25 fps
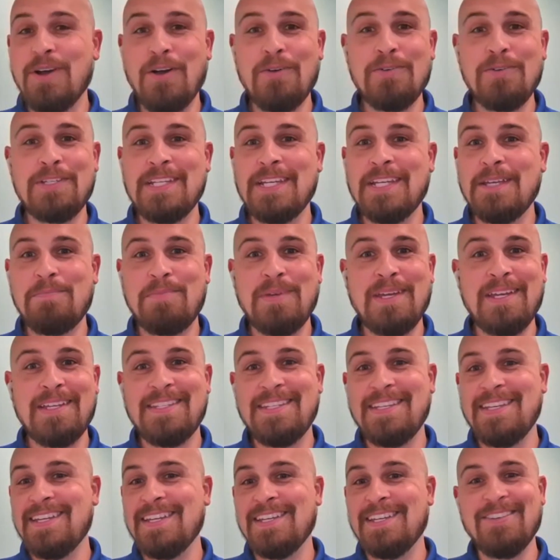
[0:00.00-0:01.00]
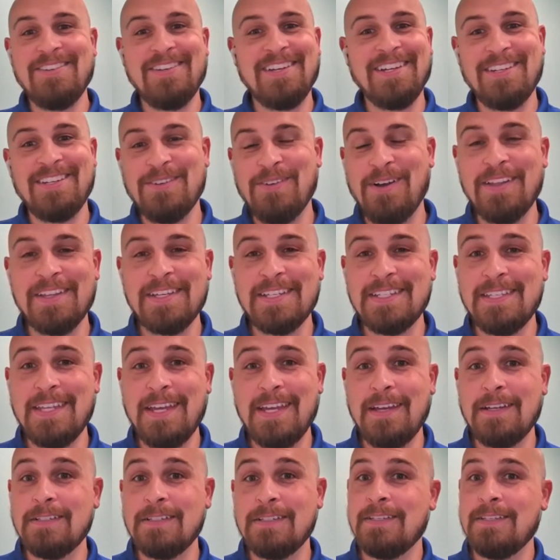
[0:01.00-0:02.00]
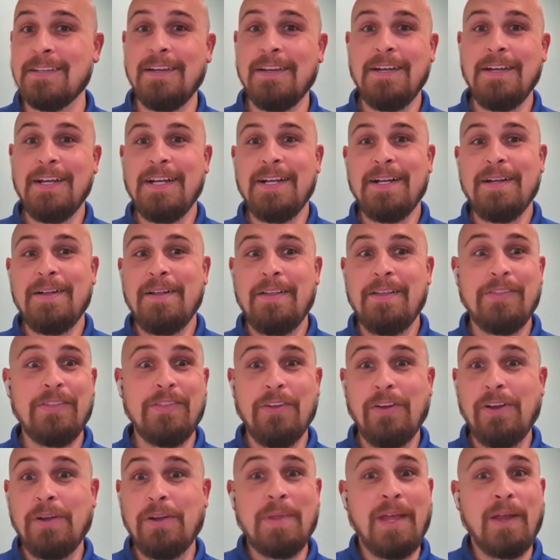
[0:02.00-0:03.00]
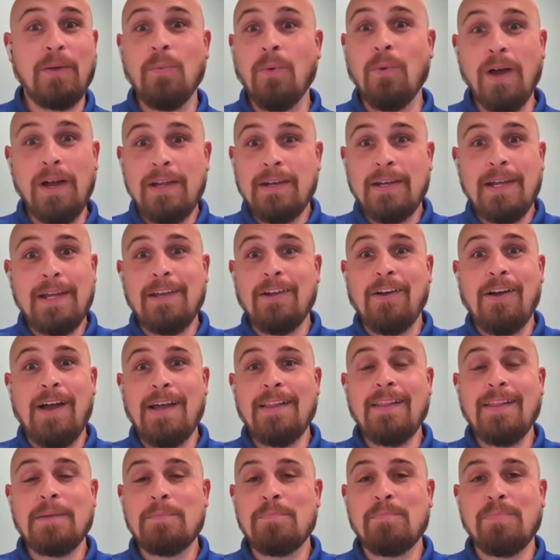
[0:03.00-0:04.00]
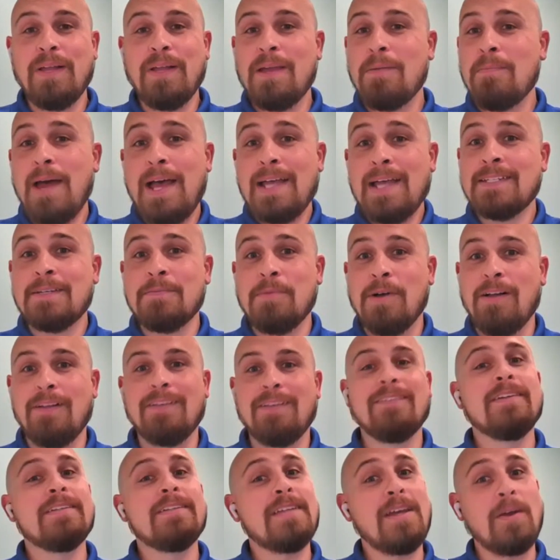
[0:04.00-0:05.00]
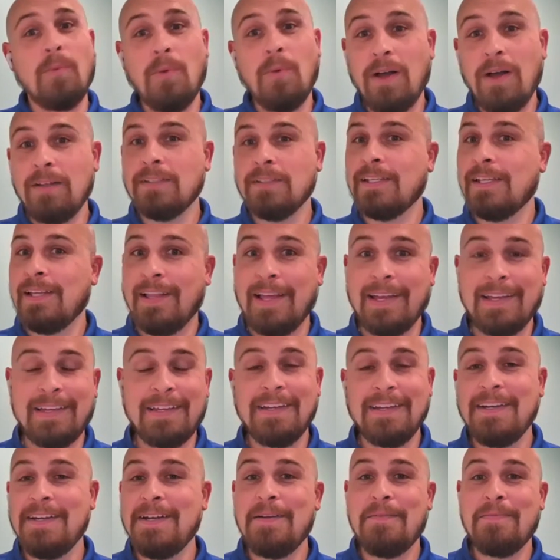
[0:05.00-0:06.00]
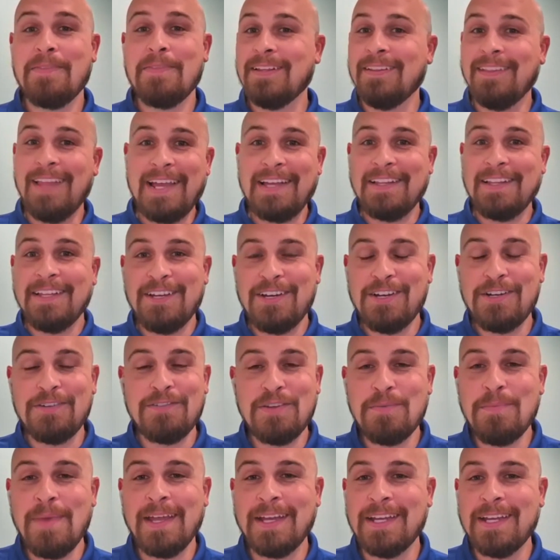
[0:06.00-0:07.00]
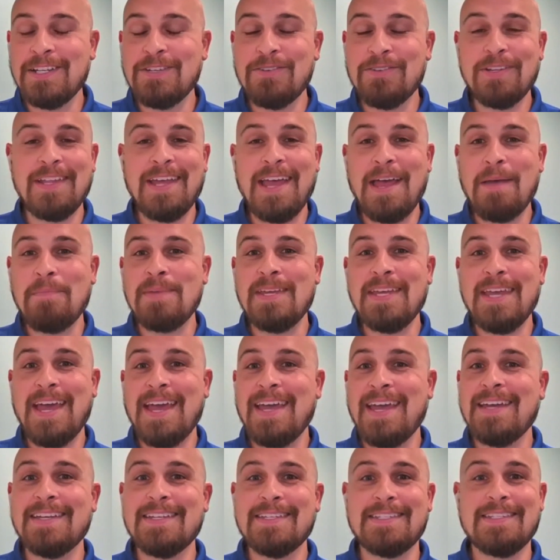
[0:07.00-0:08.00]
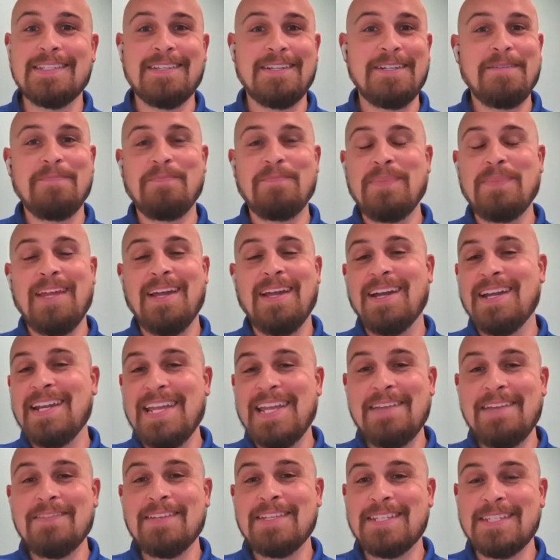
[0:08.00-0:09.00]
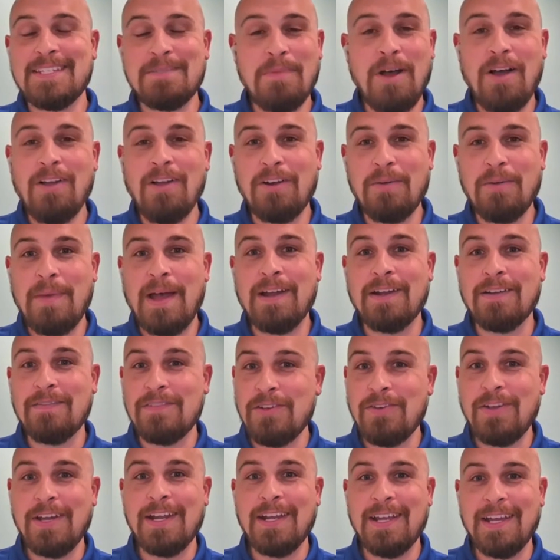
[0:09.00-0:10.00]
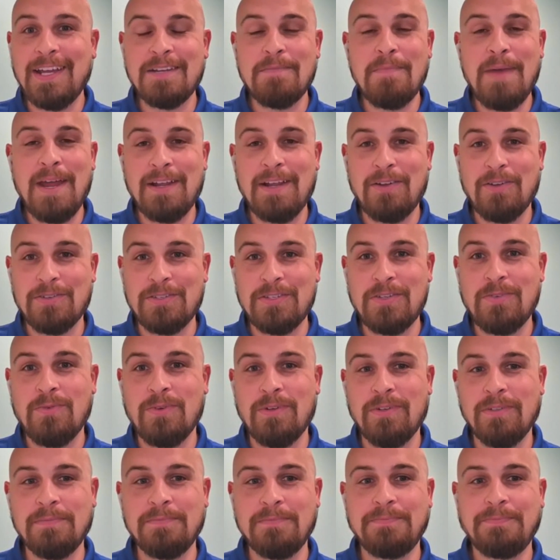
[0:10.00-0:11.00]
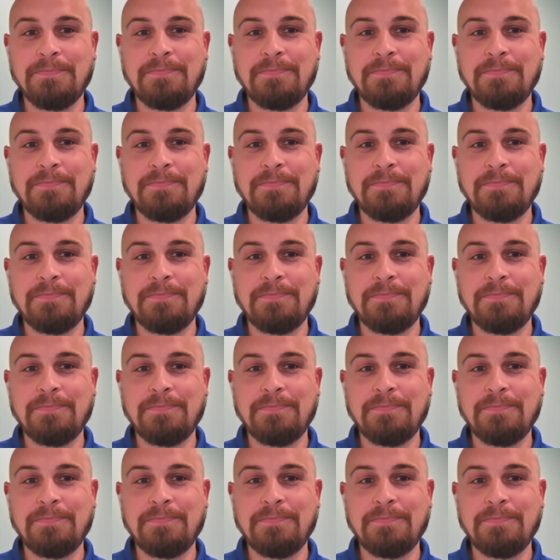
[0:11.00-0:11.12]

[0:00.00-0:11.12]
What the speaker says: OT, PT, you can do all these things. They're gonna be like, what? I like playing basketball. It's like, well, like the likelihood of you making it to the NBA is an even smaller amount of you getting into medical school.